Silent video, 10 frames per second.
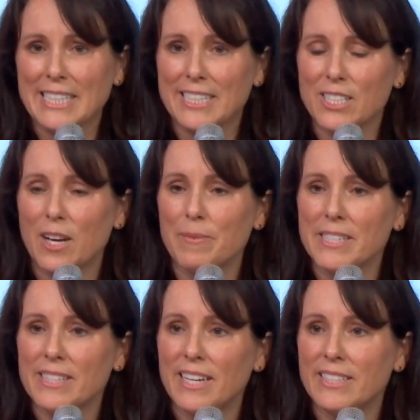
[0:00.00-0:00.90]
Leah
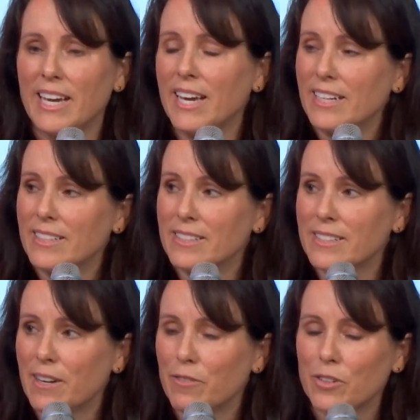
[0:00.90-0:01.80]
Thomas head-to-head on
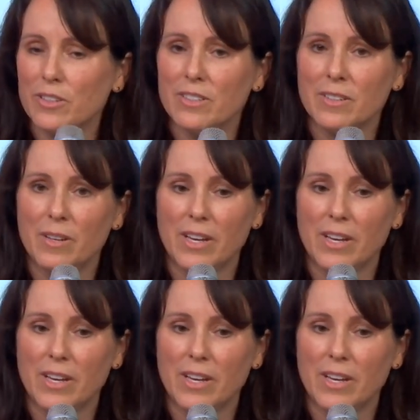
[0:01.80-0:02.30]
several